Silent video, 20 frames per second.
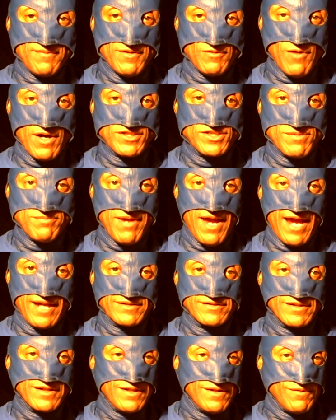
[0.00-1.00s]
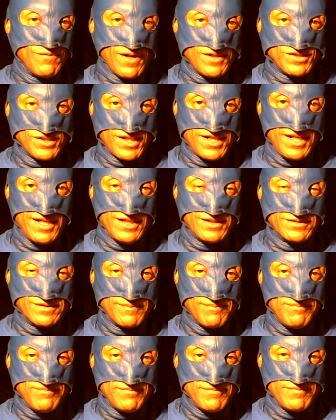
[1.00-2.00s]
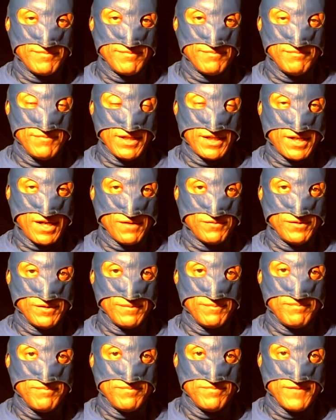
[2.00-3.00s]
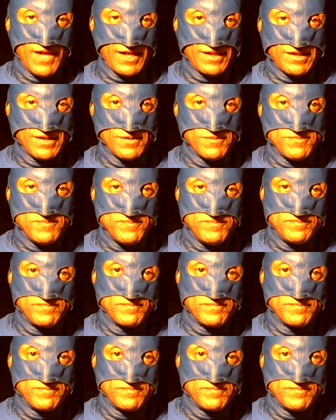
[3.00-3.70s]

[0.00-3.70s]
Watch your backs. Watch your kids. Be careful. Thank you.